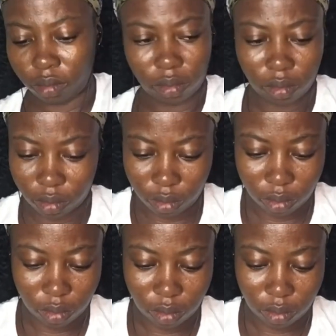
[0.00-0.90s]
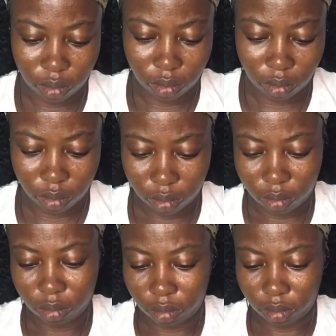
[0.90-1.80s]
So after this
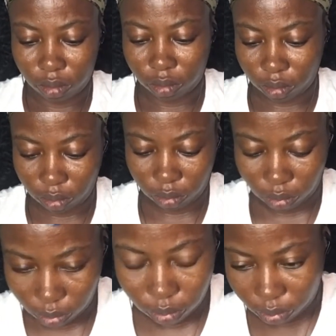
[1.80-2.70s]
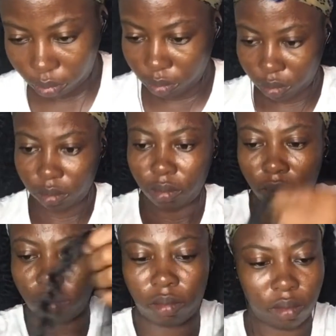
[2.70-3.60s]
process, you want to take
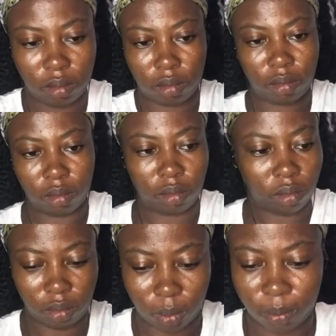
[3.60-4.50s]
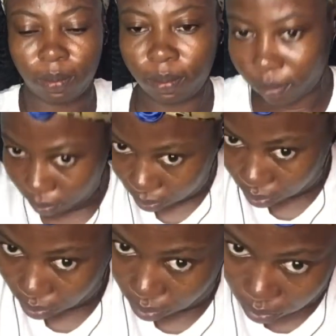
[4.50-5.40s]
the hair
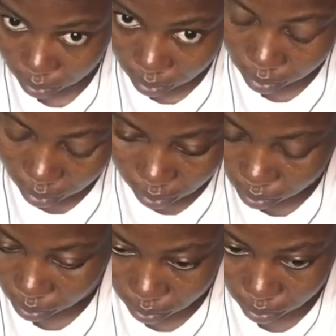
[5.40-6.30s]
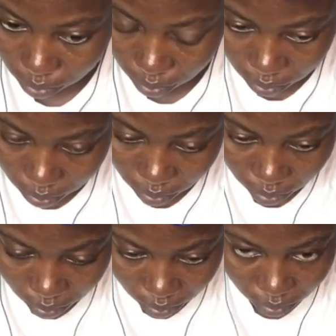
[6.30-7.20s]
in bits by bits
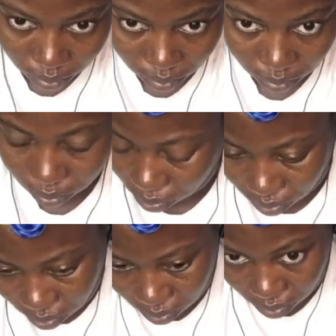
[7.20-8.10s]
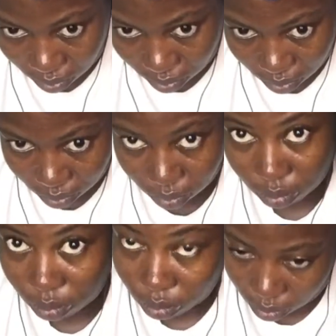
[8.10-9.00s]
to make sure you cover
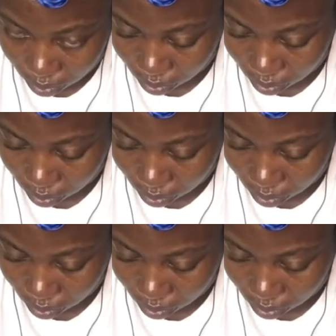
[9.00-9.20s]
the